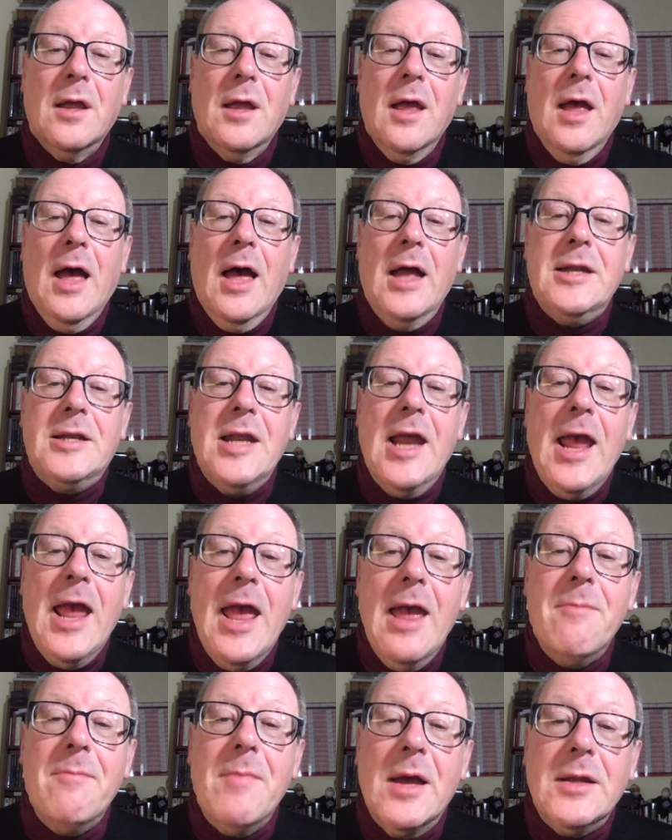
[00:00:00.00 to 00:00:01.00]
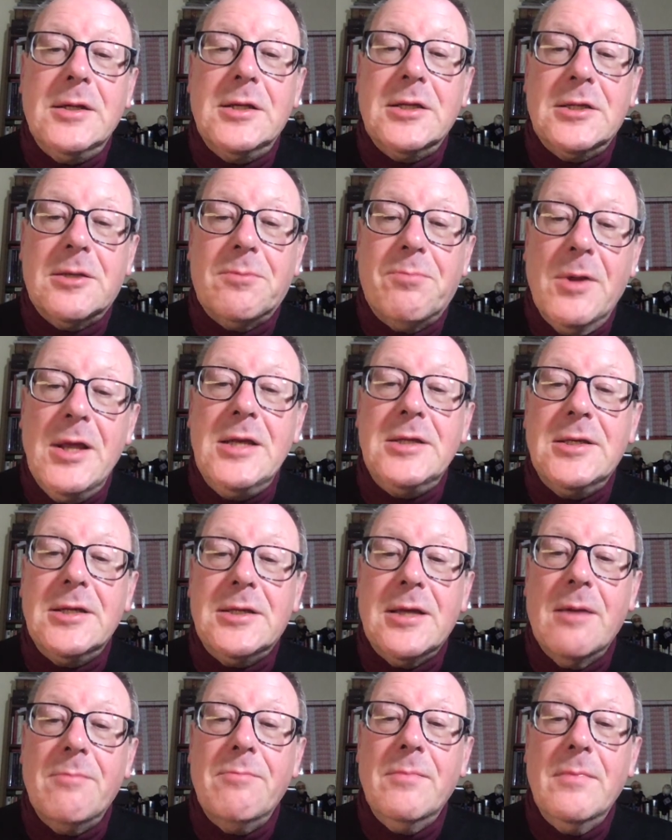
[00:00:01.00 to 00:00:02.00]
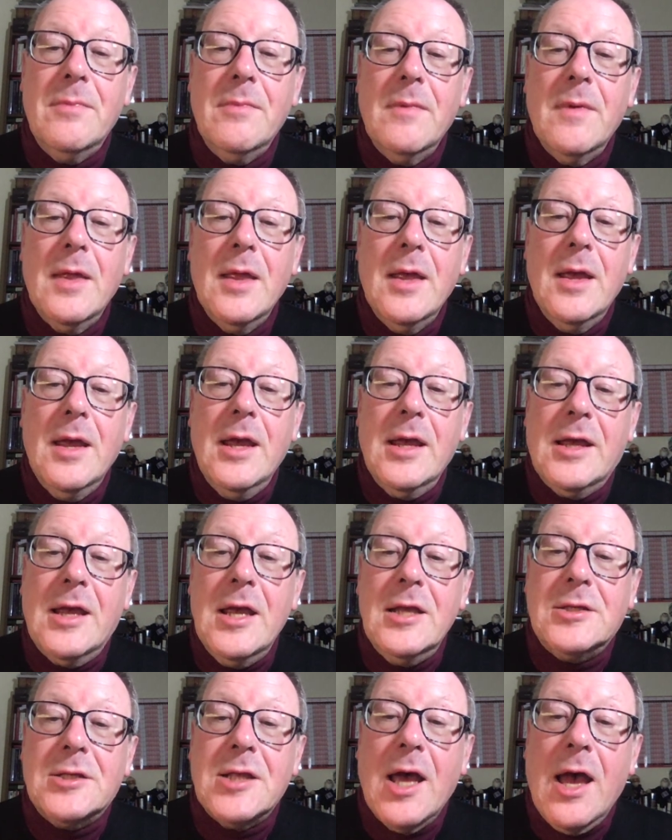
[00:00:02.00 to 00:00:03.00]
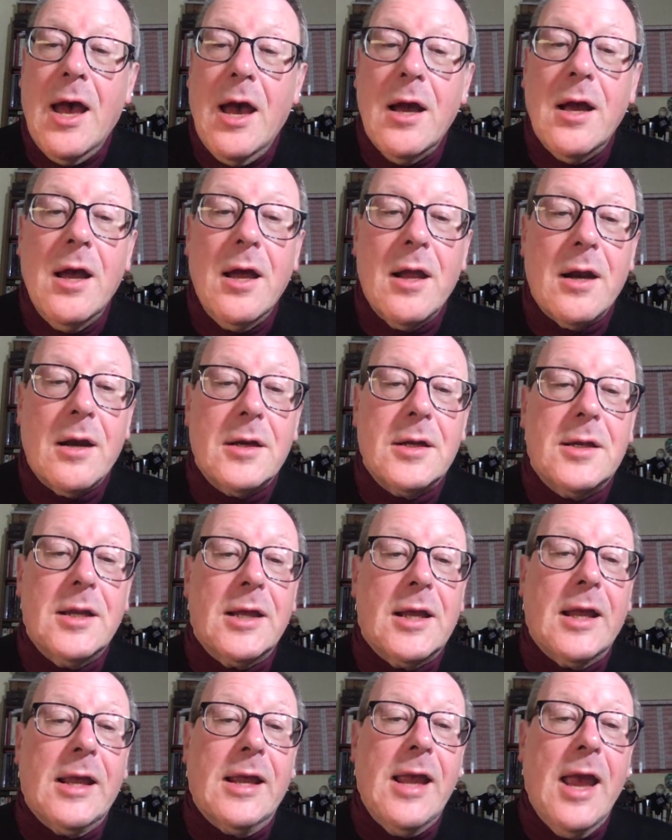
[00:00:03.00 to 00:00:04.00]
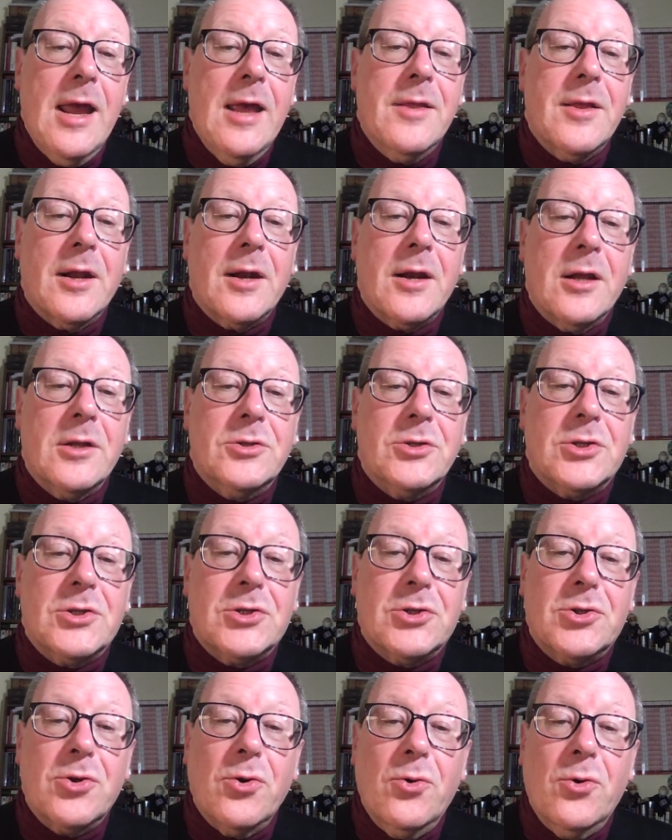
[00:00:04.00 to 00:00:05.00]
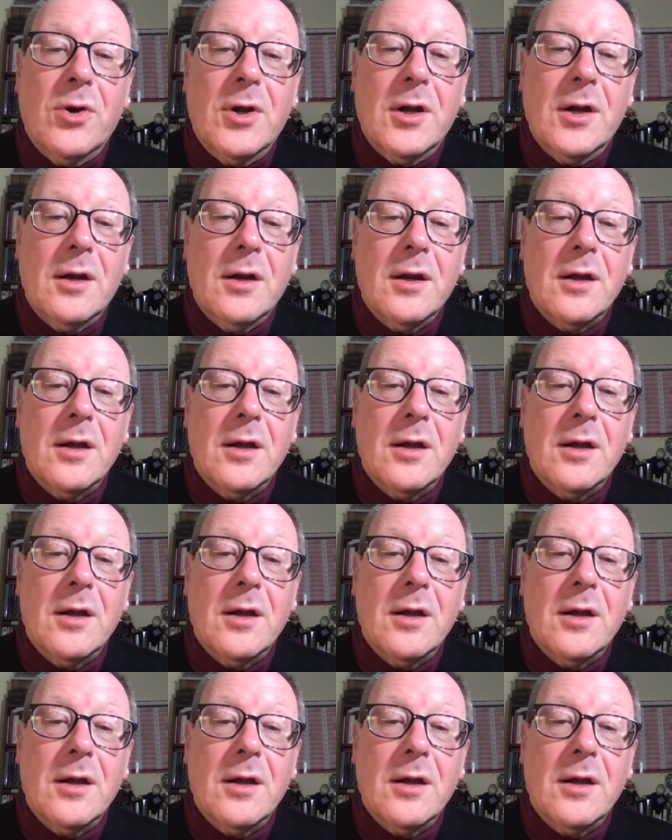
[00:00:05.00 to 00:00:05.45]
and to him 'at displeases him he gies the hunger to gather and store,